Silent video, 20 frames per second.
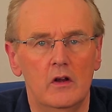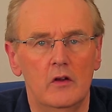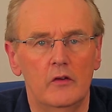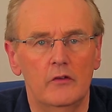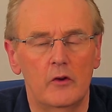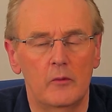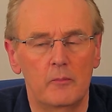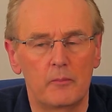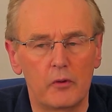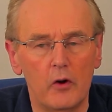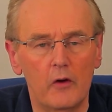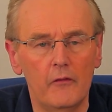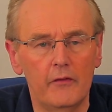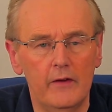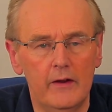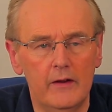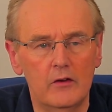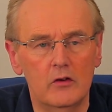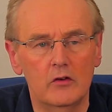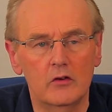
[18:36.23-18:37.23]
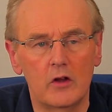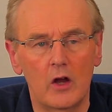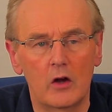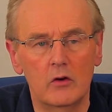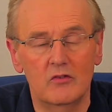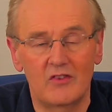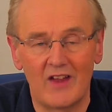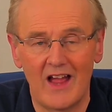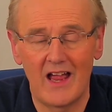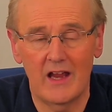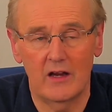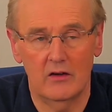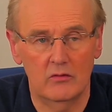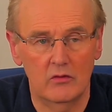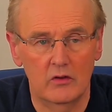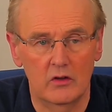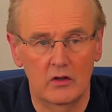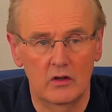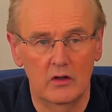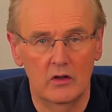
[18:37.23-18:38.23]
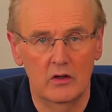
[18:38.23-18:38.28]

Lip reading: So profit can go down